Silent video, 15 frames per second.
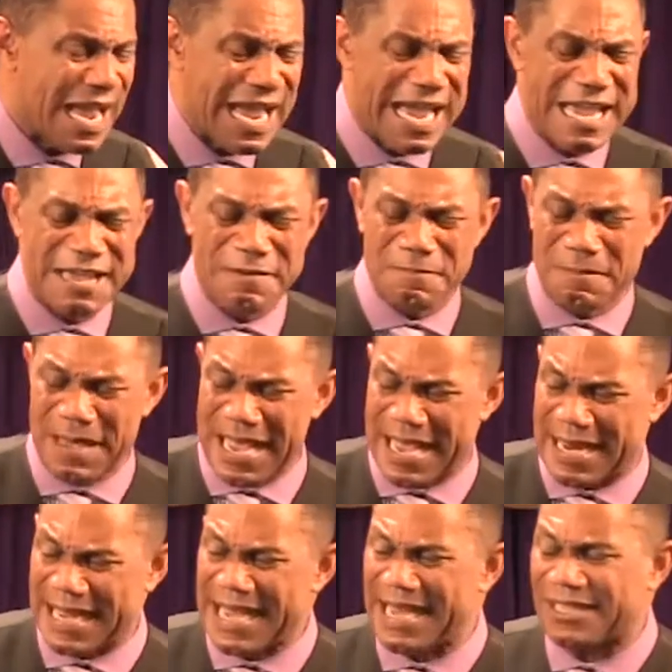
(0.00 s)

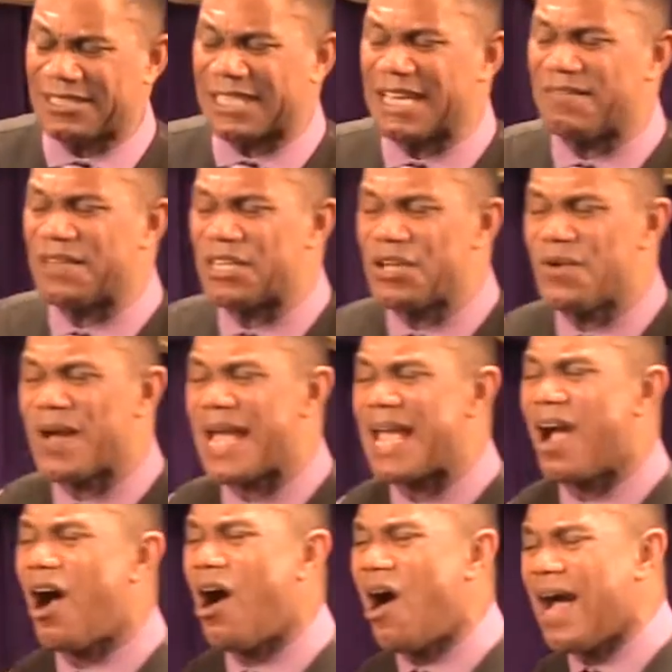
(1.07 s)
Amen. He has given you a
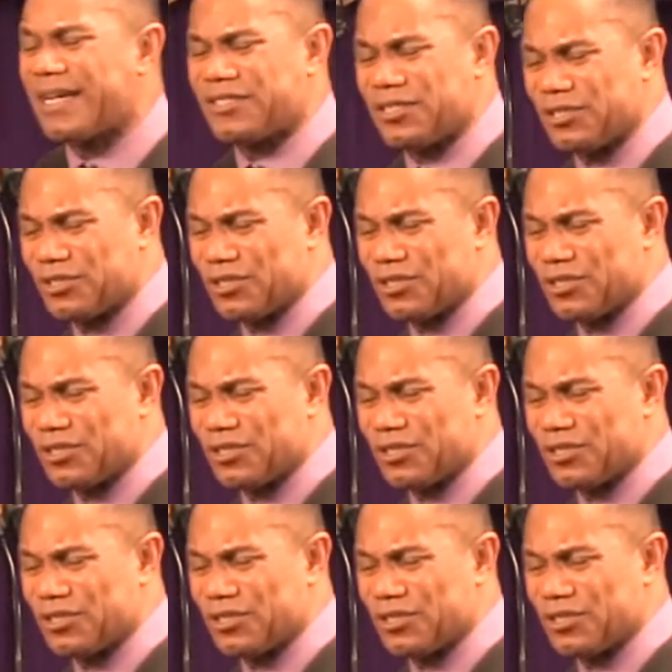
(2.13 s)
heart to